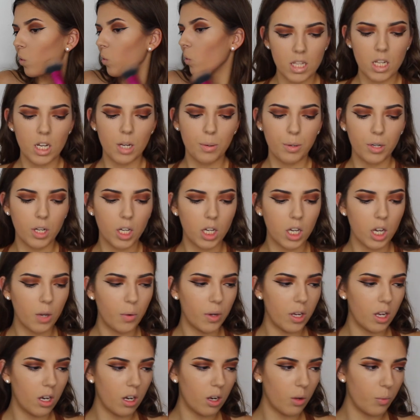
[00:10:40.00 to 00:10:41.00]
Then I'm going to go
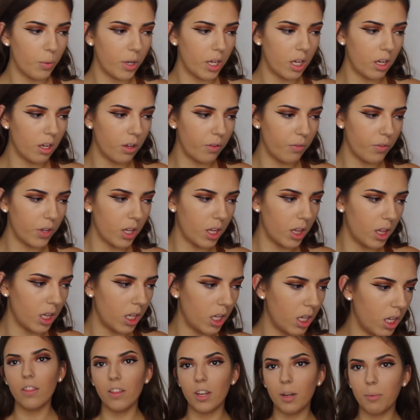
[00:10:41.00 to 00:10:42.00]

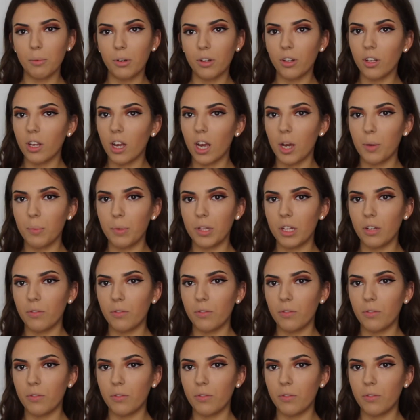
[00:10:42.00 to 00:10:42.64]
in with